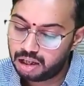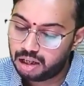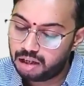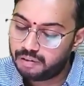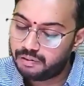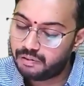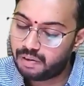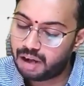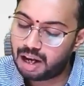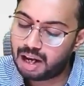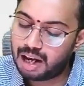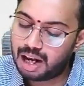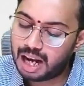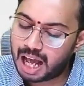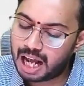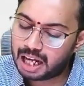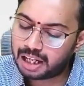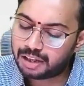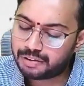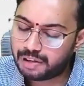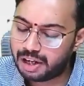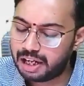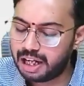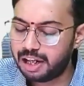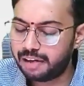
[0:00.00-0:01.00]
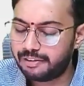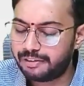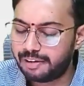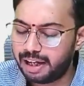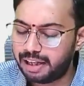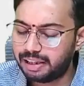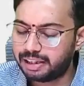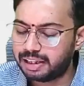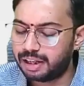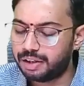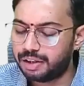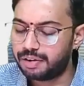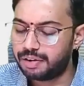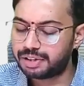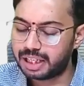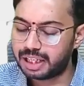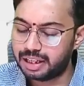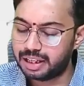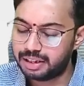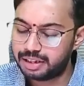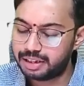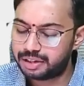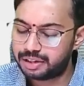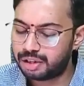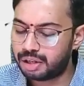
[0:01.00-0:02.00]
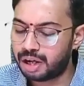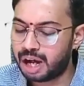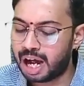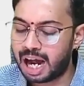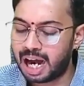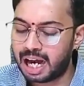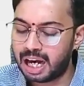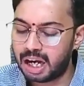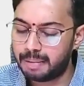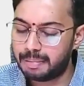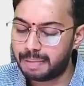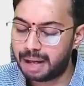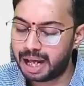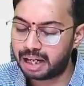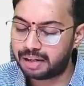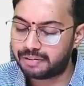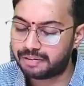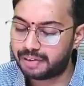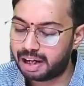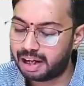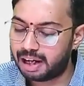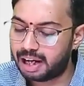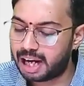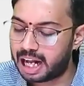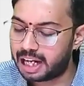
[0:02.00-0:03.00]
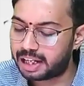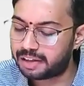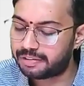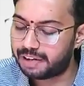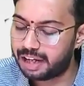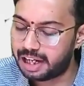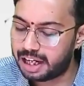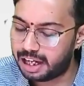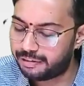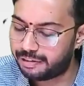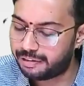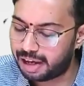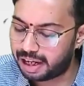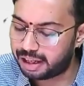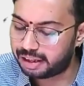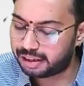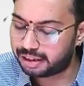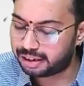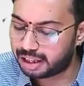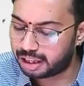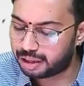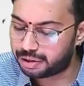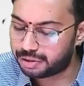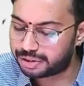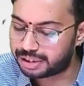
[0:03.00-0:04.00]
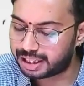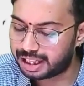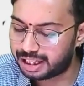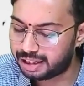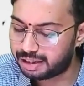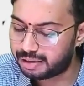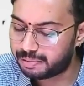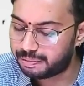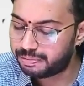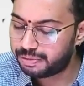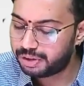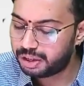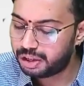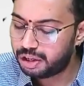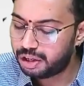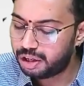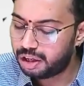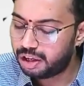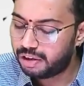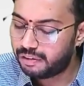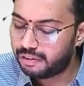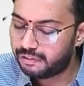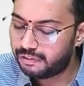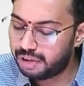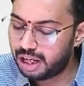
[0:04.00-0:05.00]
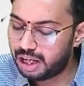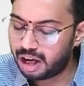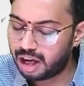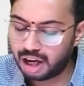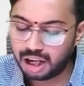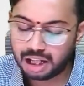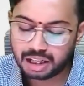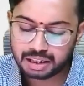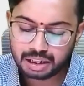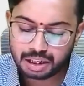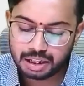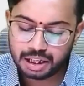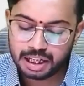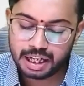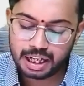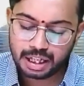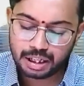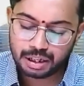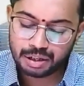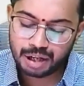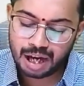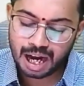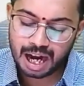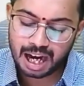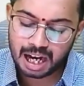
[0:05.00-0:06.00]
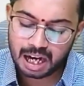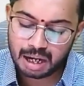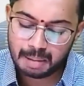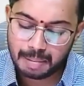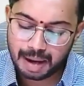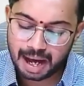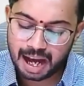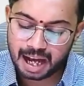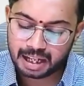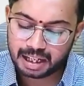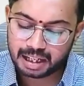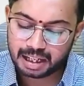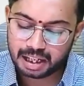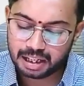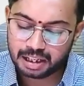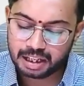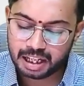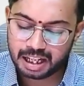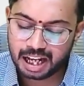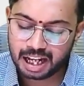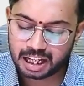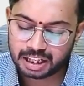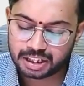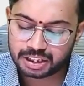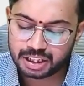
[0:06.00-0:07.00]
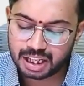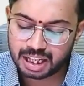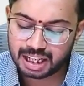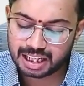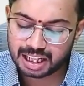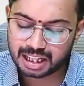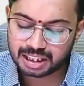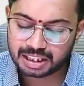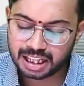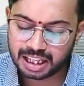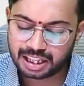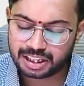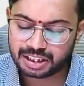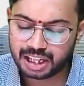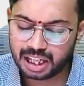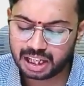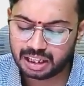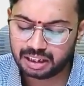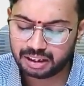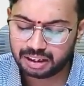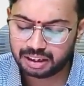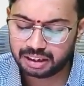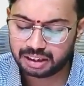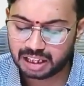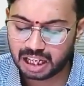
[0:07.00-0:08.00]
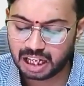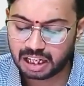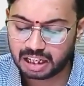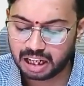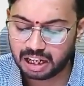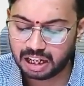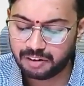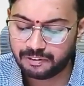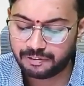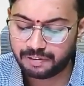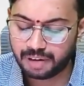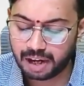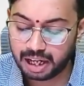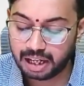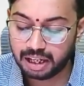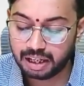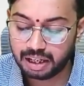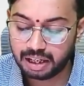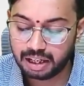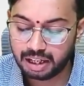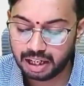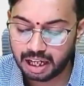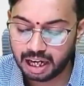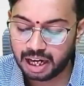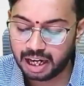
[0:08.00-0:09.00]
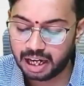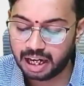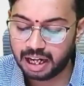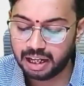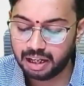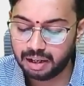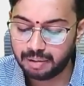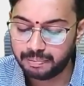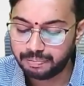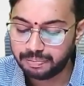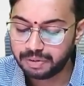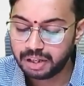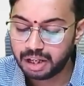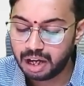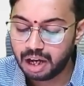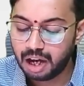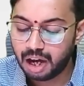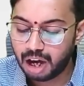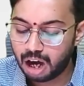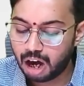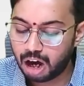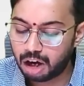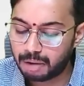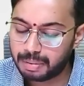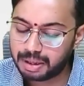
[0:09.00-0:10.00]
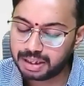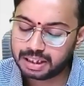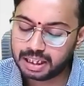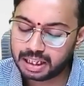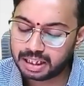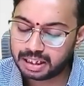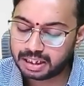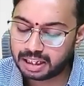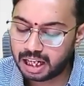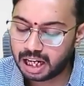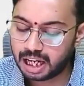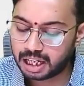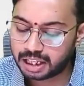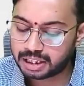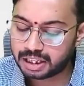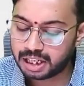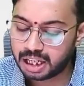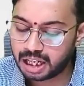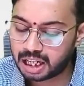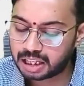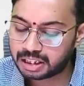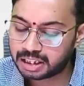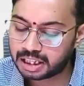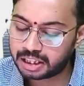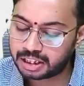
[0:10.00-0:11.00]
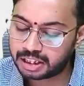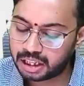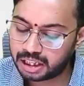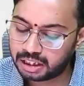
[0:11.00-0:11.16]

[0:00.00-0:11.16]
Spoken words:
1,25,000. So add back 1,25,000. We also need to add back deduction under section 35 AD. How much is deduction under section